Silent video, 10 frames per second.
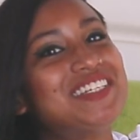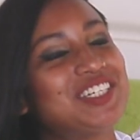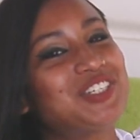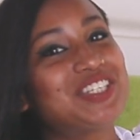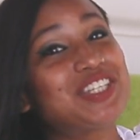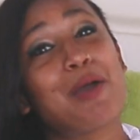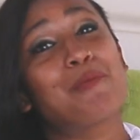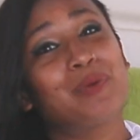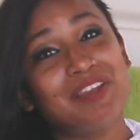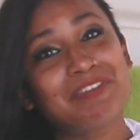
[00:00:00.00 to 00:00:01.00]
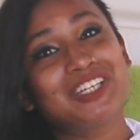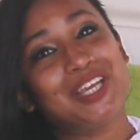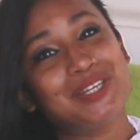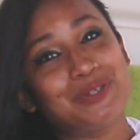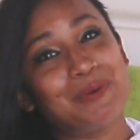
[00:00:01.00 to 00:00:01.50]
Dishes that we
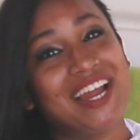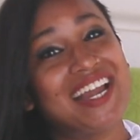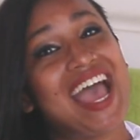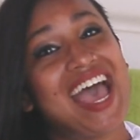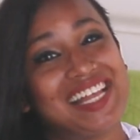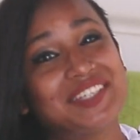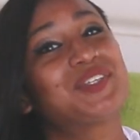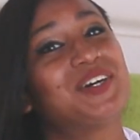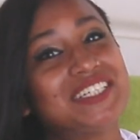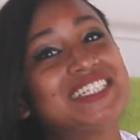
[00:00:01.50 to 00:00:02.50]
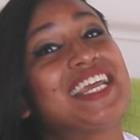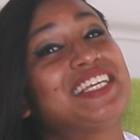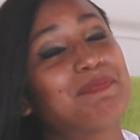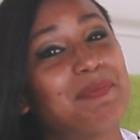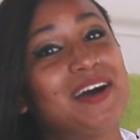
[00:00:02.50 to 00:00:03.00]
really enjoyed at Sante
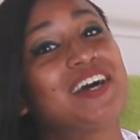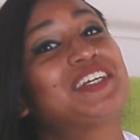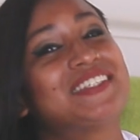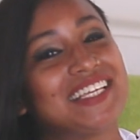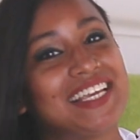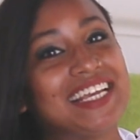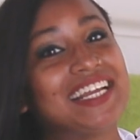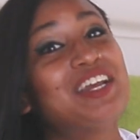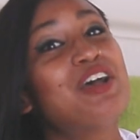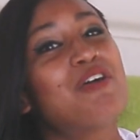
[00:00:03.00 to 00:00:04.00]
Spa Cuisine.